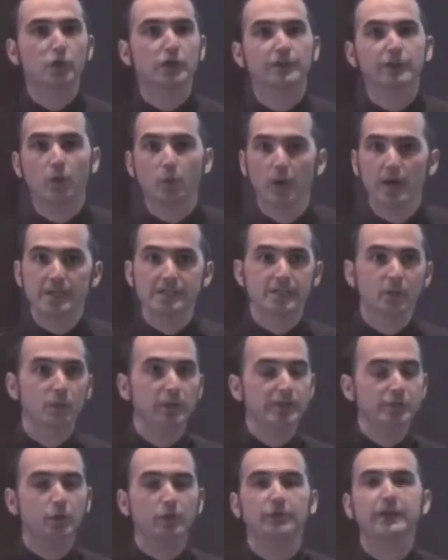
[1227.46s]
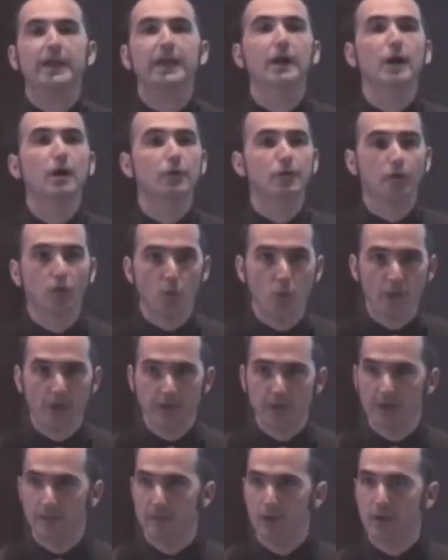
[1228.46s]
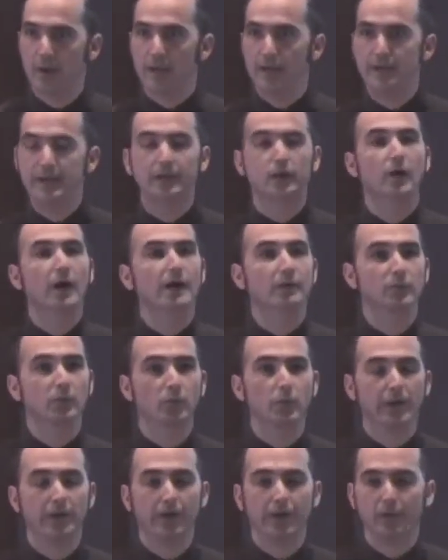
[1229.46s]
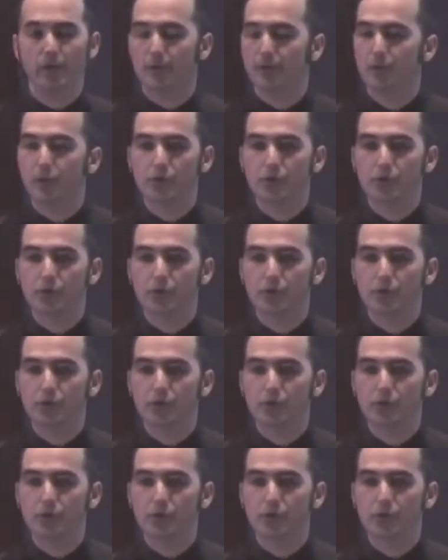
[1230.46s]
look at the ways that we sort of care for one another and interact with one another.